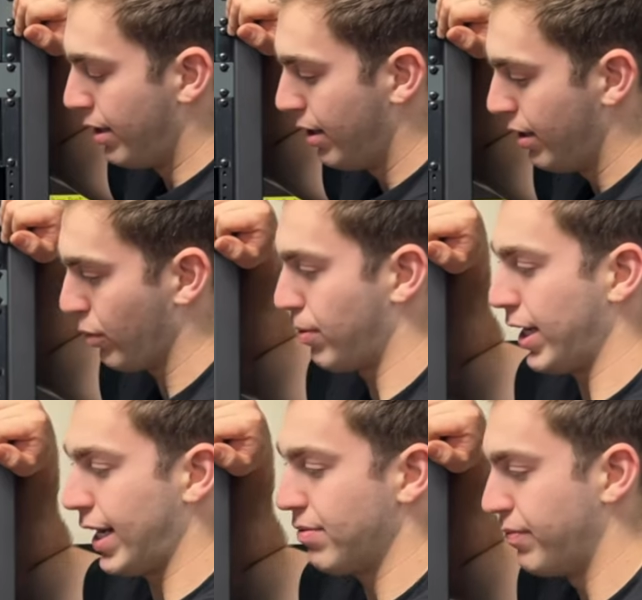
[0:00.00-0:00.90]
mm, we're probably
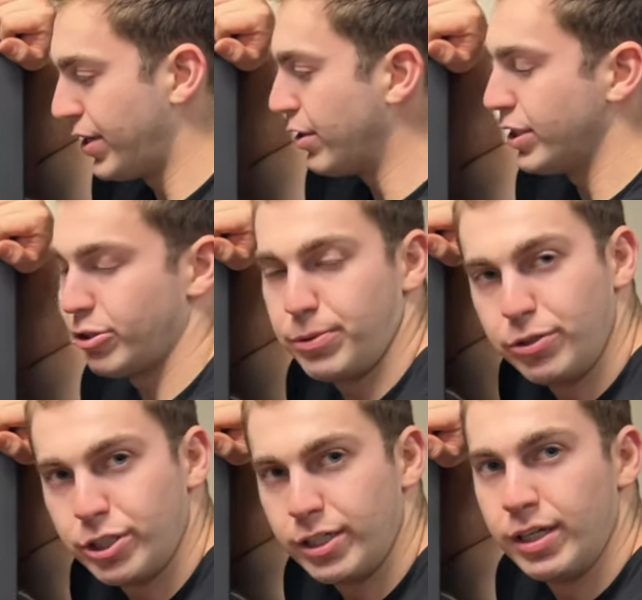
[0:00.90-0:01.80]
gonna have some video
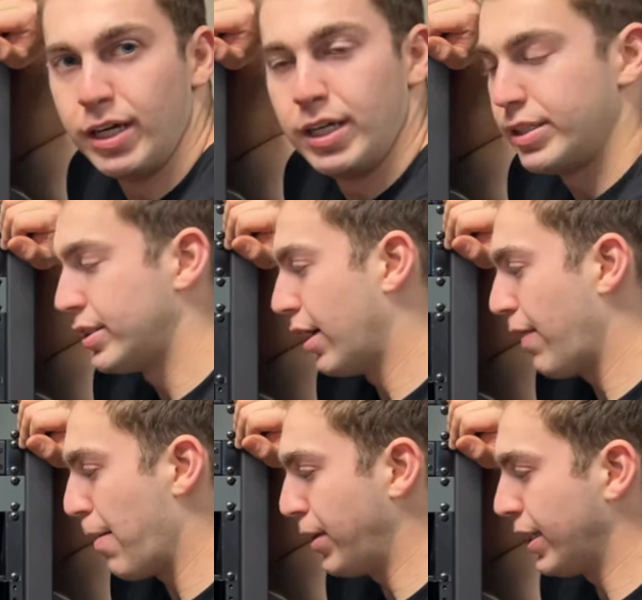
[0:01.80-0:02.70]
distribution stuff
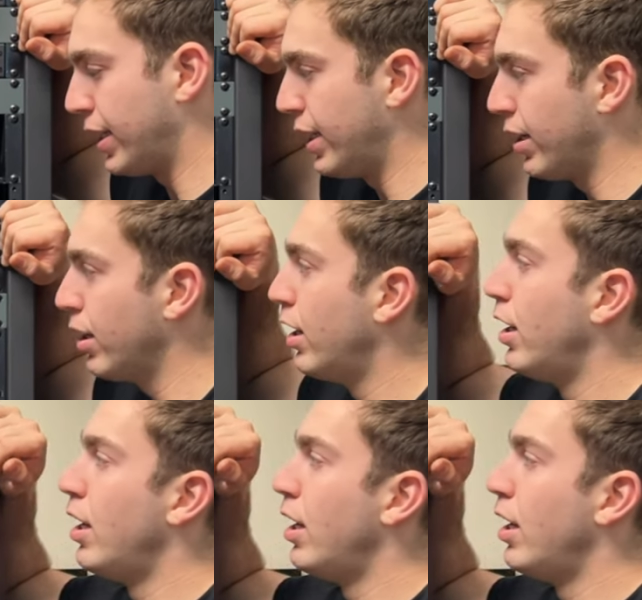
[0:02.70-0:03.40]
happening in here.